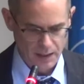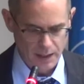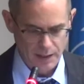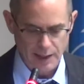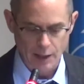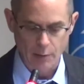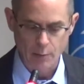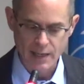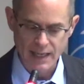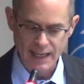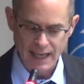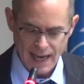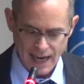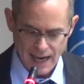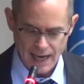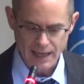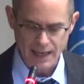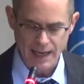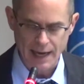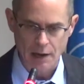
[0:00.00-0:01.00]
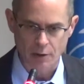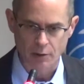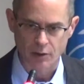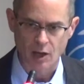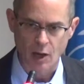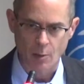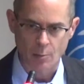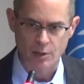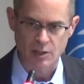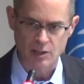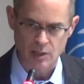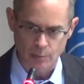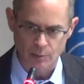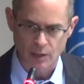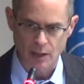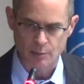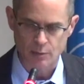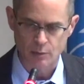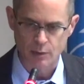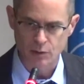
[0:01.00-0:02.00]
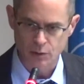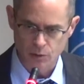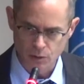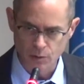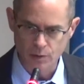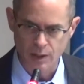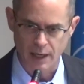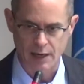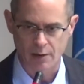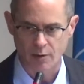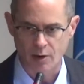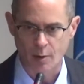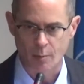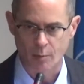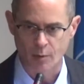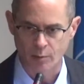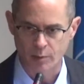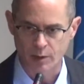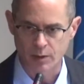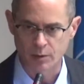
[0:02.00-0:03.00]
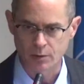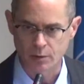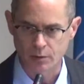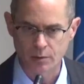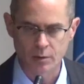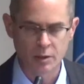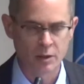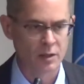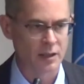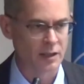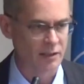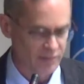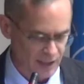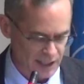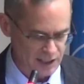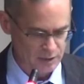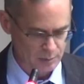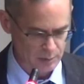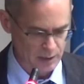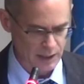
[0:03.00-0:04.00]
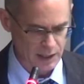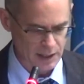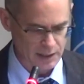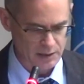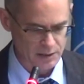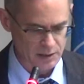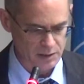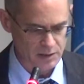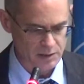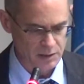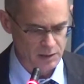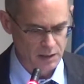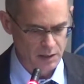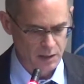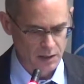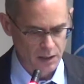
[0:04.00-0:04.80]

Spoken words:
that we can count up, and sometimes we do count up when we do investment cases.